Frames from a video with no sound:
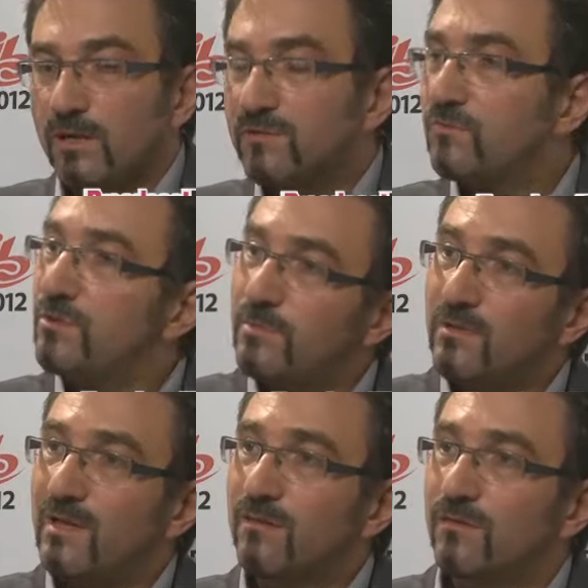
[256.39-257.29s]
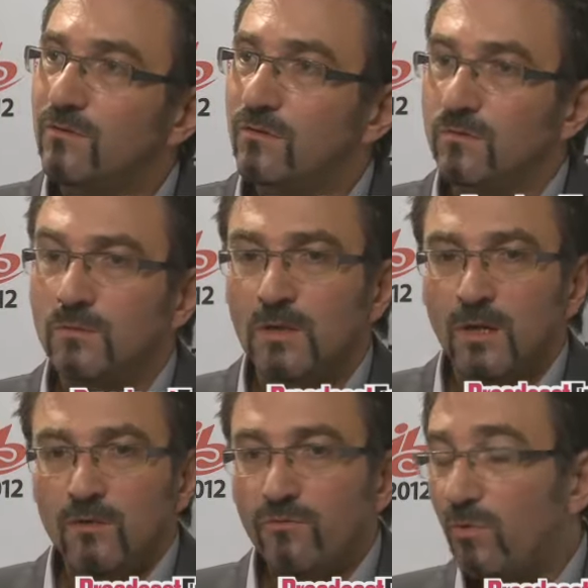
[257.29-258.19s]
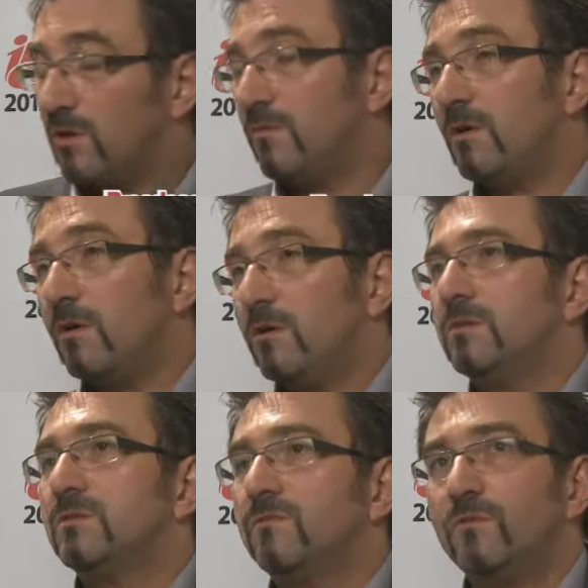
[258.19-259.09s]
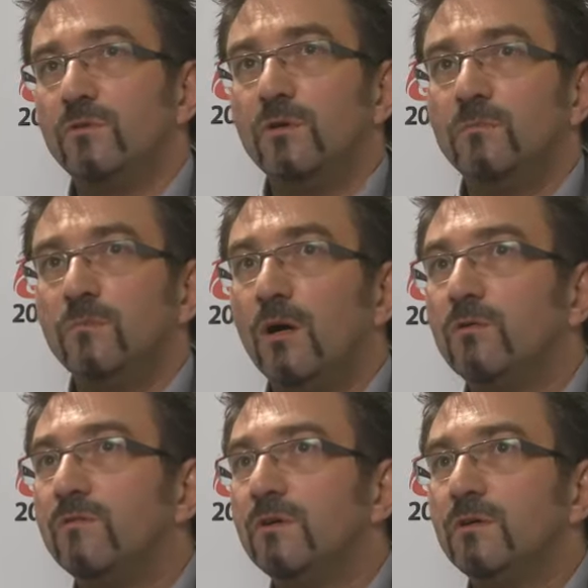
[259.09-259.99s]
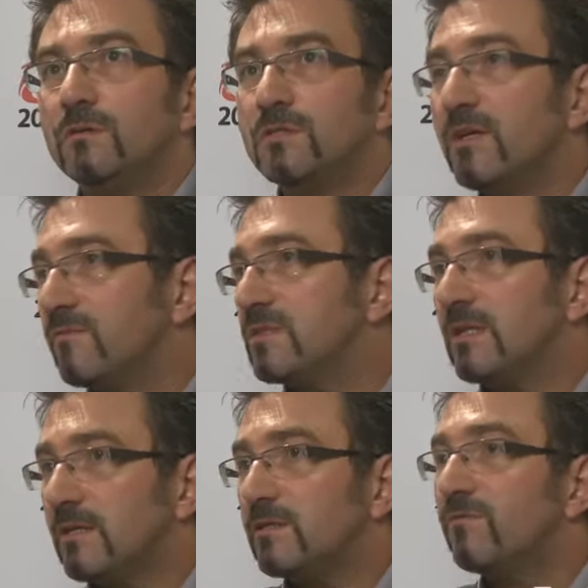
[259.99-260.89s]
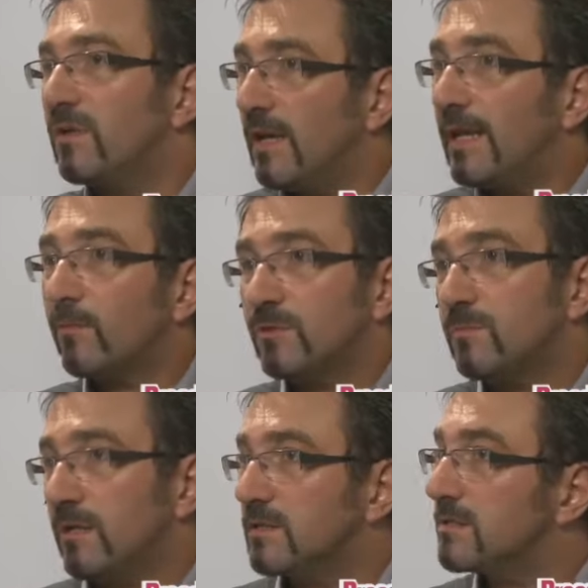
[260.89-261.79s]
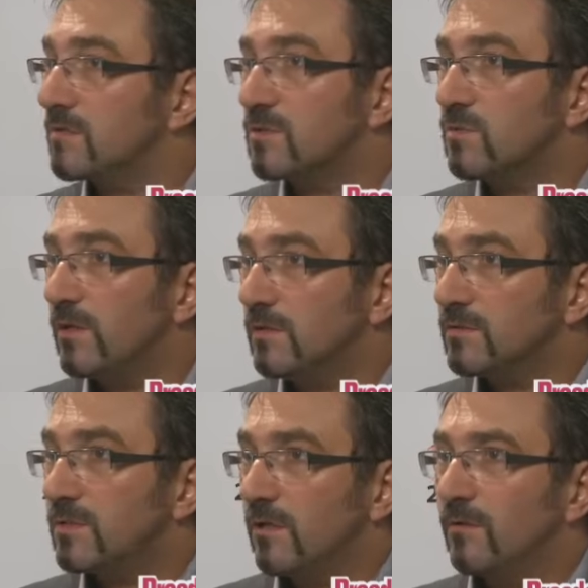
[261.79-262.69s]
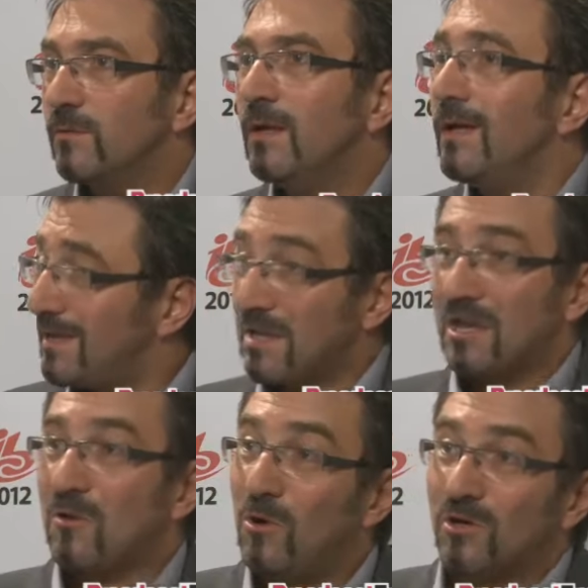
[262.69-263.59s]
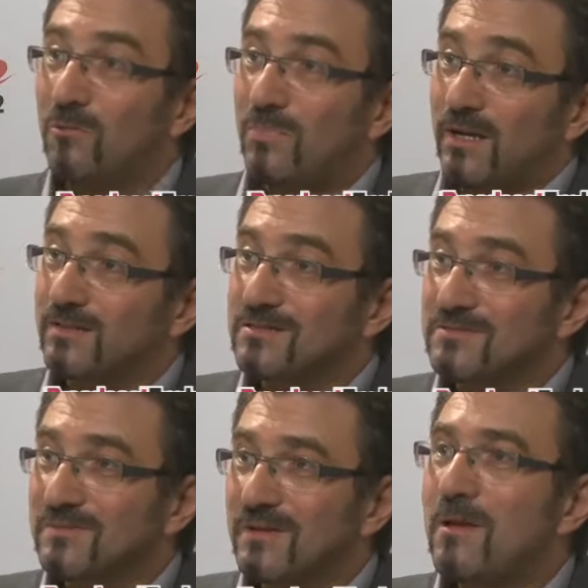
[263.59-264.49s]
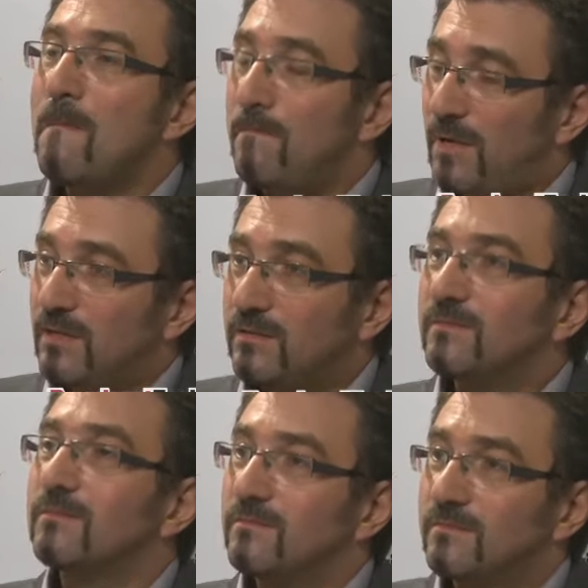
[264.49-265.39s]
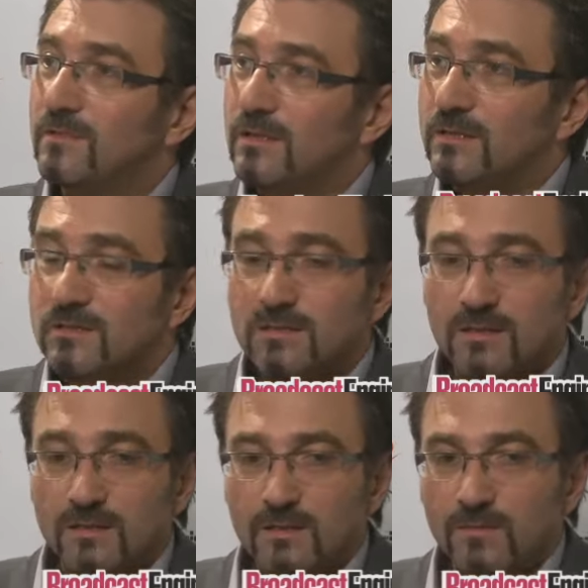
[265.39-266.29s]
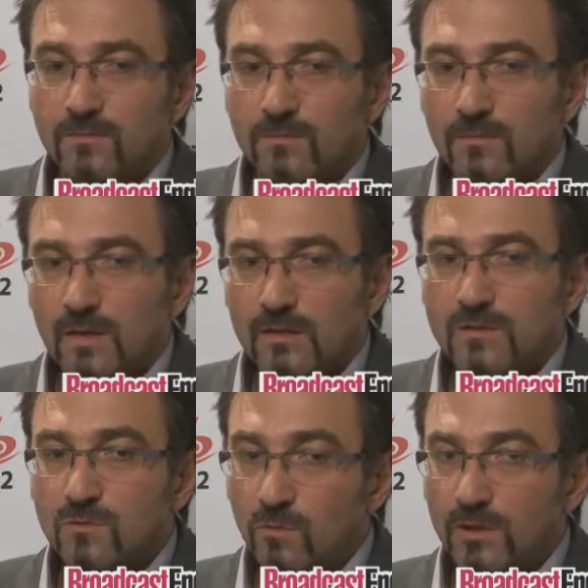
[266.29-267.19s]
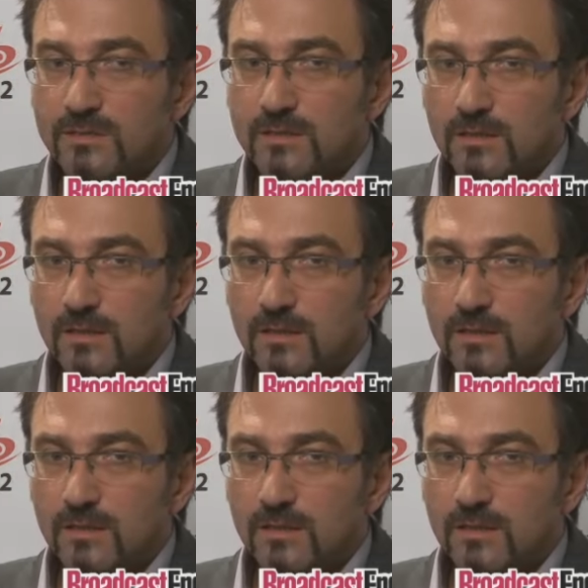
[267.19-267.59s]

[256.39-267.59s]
have to ripple that through for one of our clients for over 17 different language bases as well, so it can get quite complex. But it's quite